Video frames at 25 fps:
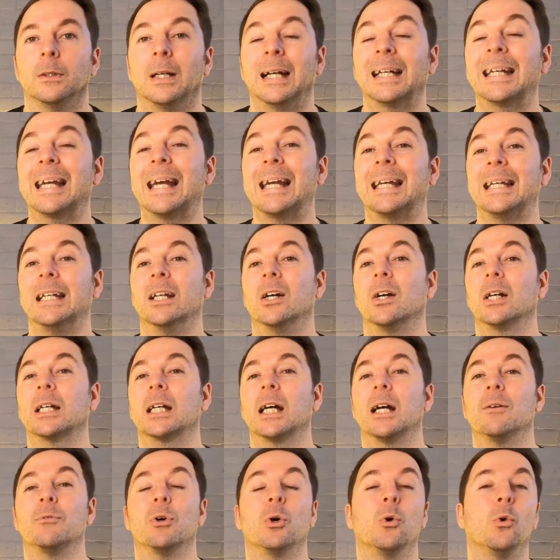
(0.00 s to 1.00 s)
Again, I
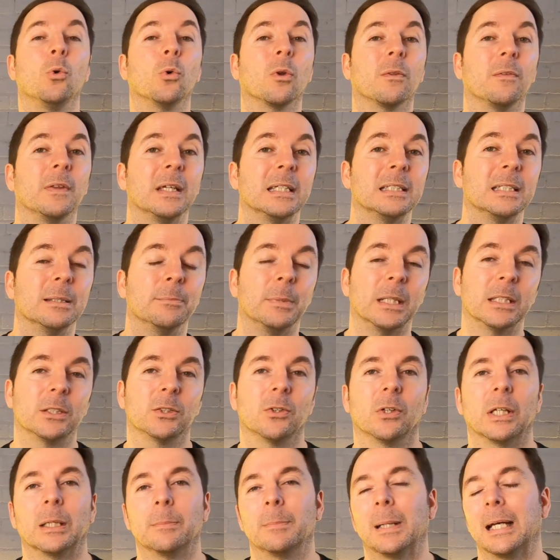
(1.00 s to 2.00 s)
cover all of this in my
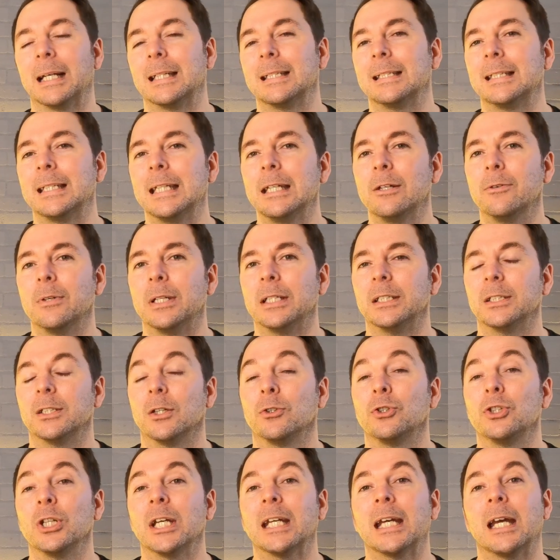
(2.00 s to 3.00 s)
Sonic Pad series,
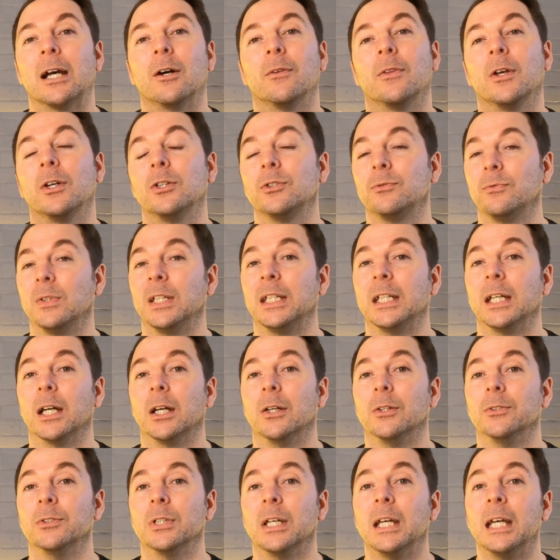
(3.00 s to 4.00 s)
so check out those
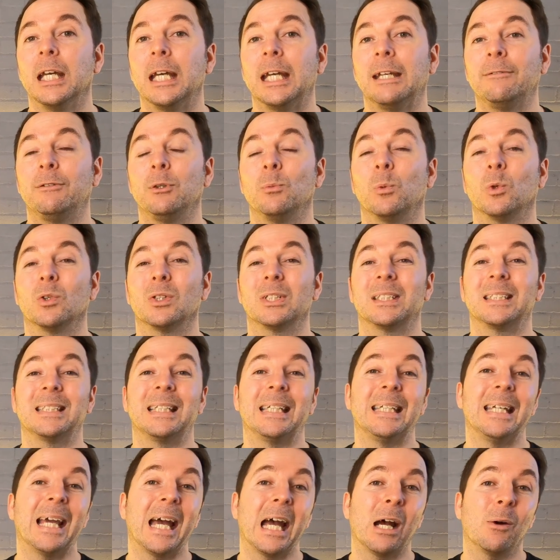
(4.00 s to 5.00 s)
videos if you want to
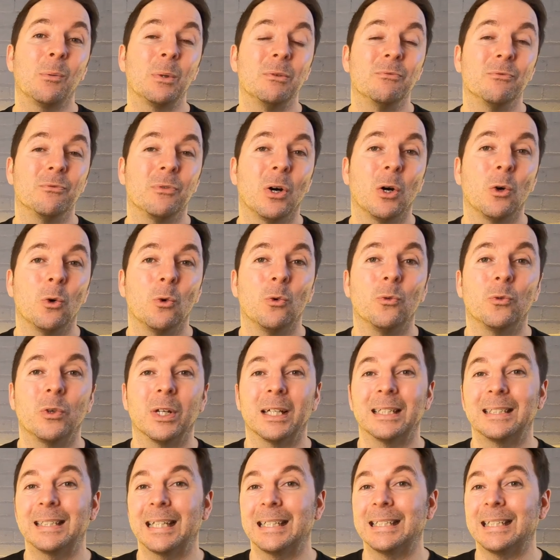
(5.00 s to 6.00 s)
see how involved
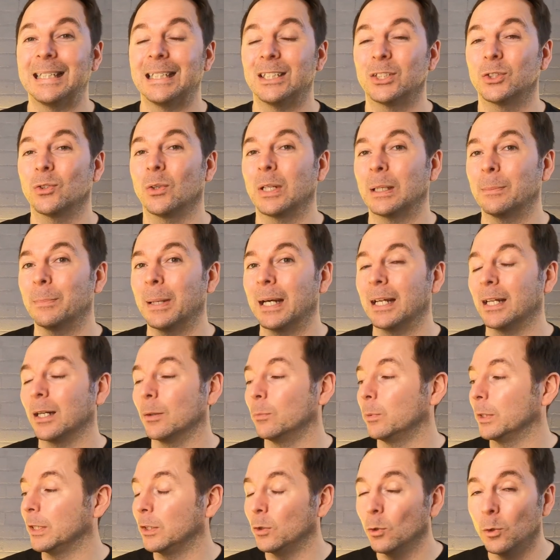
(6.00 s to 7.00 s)
setting the Sonic Pad
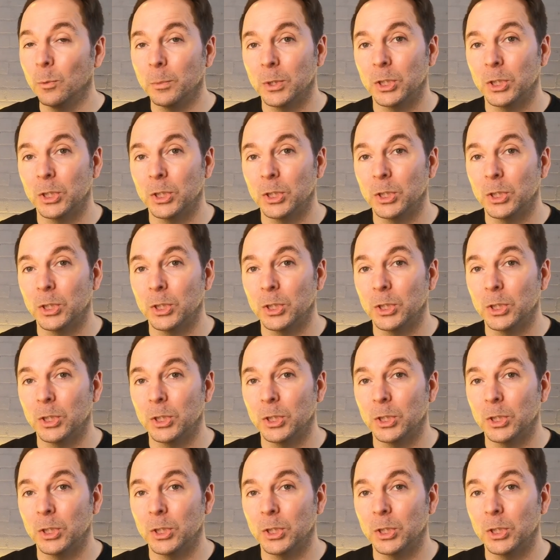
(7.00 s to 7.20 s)
up with your